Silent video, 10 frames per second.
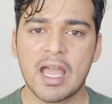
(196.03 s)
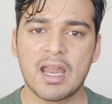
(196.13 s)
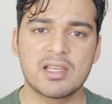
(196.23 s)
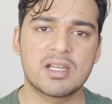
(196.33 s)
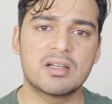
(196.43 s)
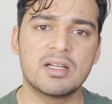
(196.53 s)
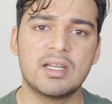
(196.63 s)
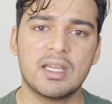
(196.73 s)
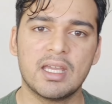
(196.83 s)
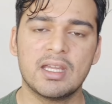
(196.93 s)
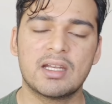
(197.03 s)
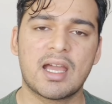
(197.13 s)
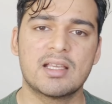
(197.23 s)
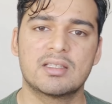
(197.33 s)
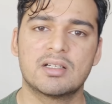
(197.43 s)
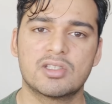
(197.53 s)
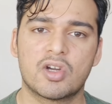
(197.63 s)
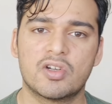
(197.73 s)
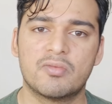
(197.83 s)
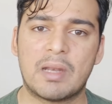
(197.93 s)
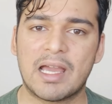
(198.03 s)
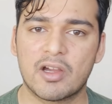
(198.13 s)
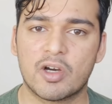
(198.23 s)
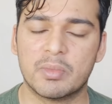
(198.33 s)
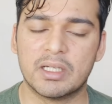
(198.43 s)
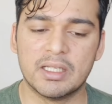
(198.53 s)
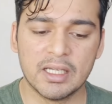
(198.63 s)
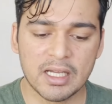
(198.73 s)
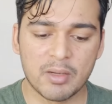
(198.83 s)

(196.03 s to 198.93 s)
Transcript: And I started taking it as a sort of black comedy,